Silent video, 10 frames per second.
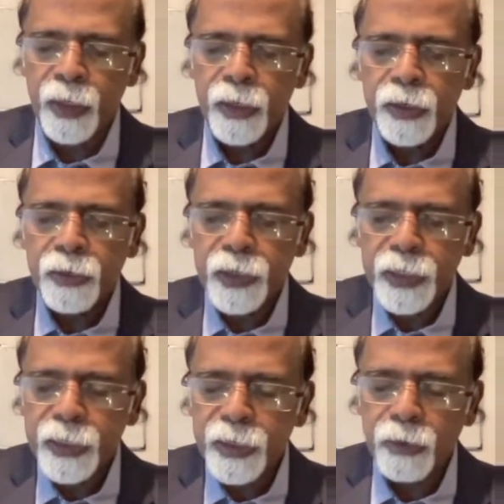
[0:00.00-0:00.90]
So
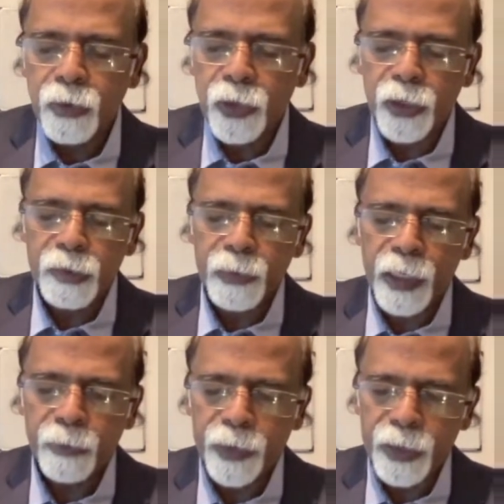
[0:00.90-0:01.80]
this is the
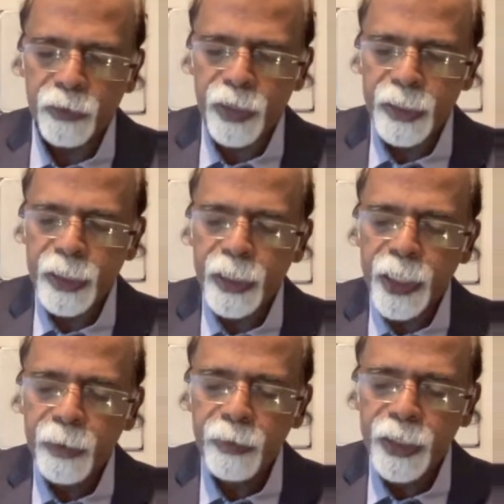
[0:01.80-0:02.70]
corticospinal pathway. As the
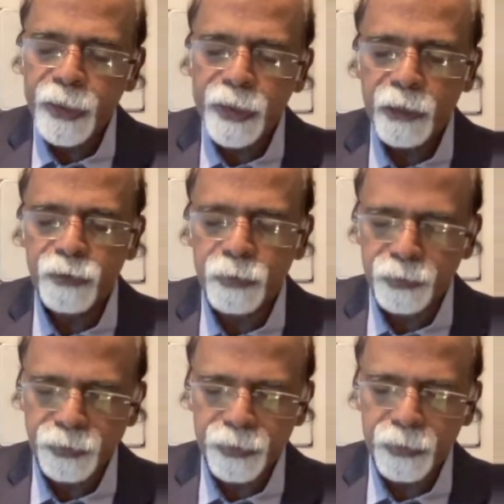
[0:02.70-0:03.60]
name itself
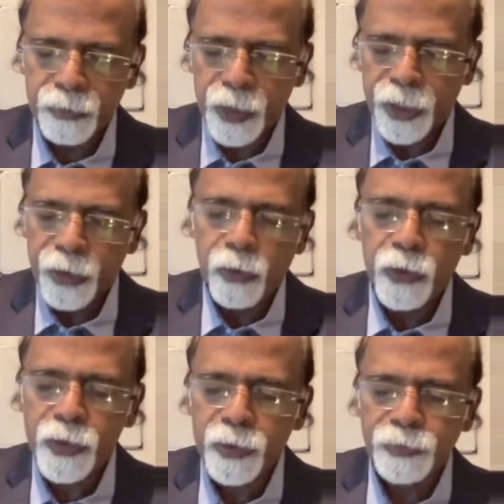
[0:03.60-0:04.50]

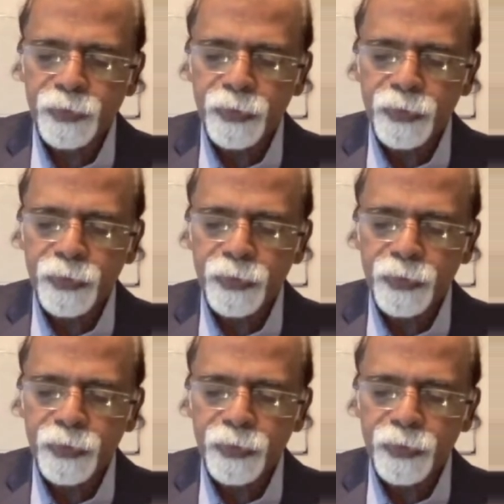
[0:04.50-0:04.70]
denotes,